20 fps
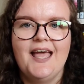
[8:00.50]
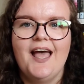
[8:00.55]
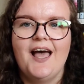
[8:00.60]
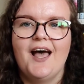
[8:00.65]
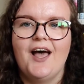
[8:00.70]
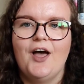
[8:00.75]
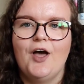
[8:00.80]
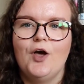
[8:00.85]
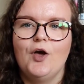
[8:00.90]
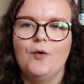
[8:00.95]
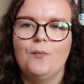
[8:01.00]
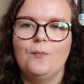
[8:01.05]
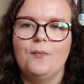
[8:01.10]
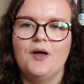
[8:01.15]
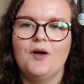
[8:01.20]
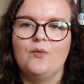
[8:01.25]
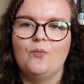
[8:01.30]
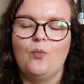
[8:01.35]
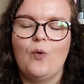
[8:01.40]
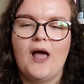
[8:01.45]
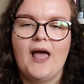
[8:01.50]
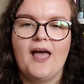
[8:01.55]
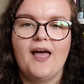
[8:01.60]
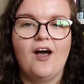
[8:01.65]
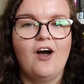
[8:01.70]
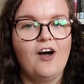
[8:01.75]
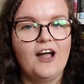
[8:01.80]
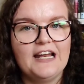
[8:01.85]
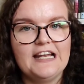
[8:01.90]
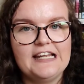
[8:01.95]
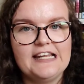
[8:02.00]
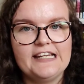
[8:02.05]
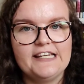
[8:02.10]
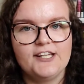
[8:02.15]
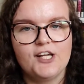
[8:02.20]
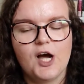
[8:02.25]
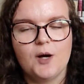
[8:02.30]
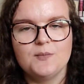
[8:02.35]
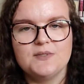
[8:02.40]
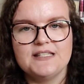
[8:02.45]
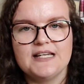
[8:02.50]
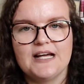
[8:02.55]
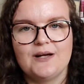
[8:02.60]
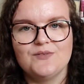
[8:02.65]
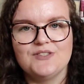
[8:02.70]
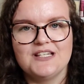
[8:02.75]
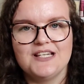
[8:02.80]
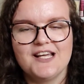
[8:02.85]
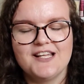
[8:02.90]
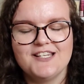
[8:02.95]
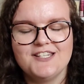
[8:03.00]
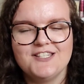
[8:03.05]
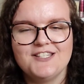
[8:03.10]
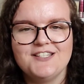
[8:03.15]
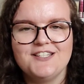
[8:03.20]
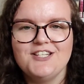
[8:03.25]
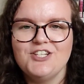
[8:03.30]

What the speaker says: where Eileen comes down to London.